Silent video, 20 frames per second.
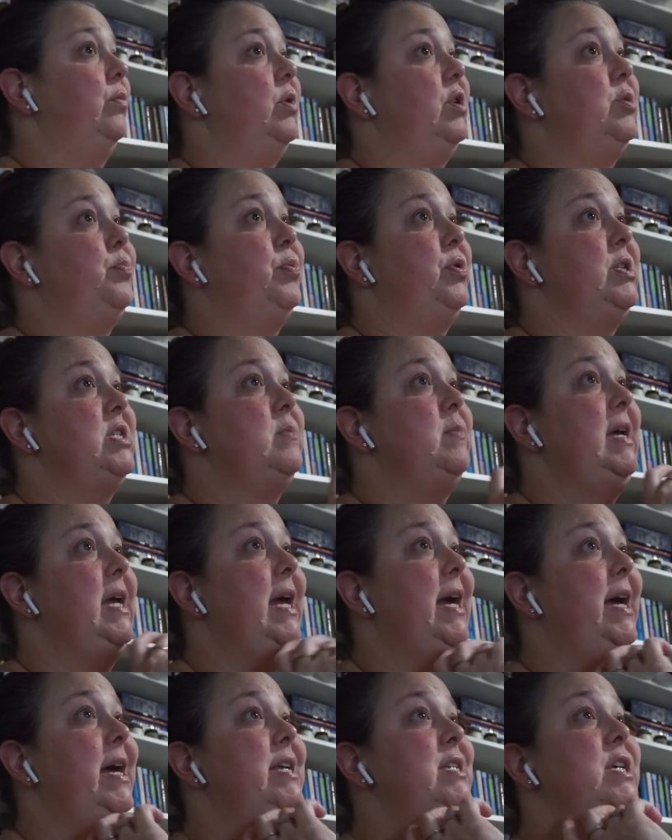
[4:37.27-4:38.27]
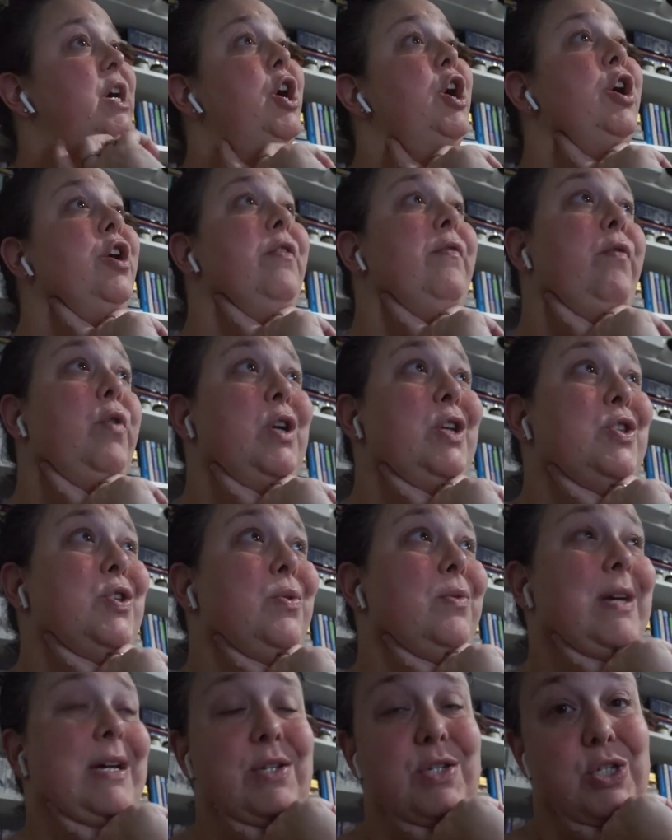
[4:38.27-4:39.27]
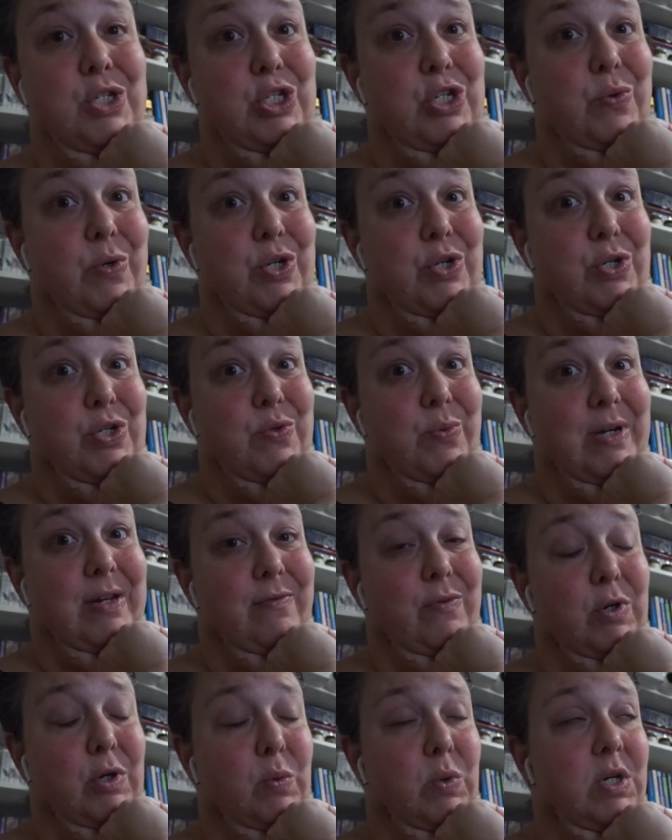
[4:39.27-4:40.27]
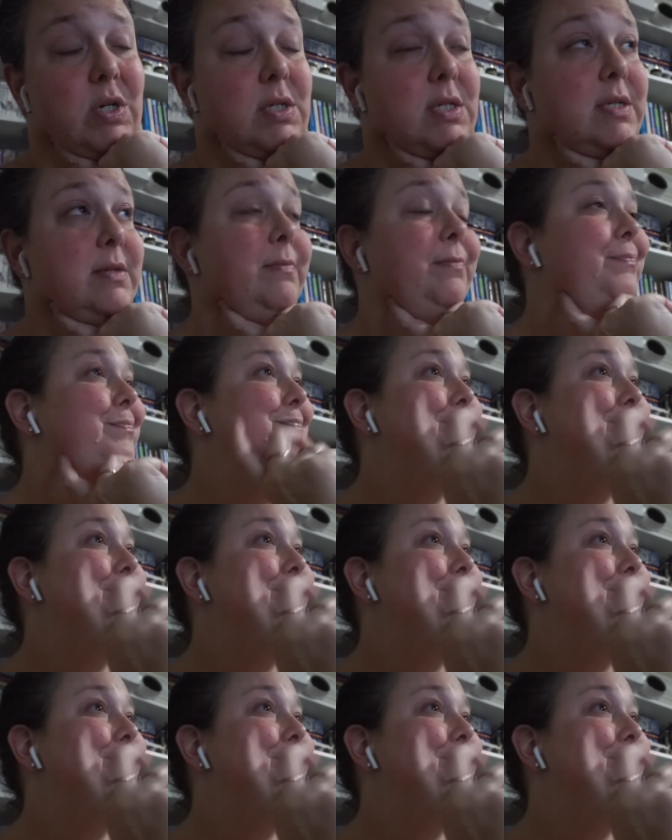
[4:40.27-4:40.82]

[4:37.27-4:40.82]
which puts me at 42,224 words.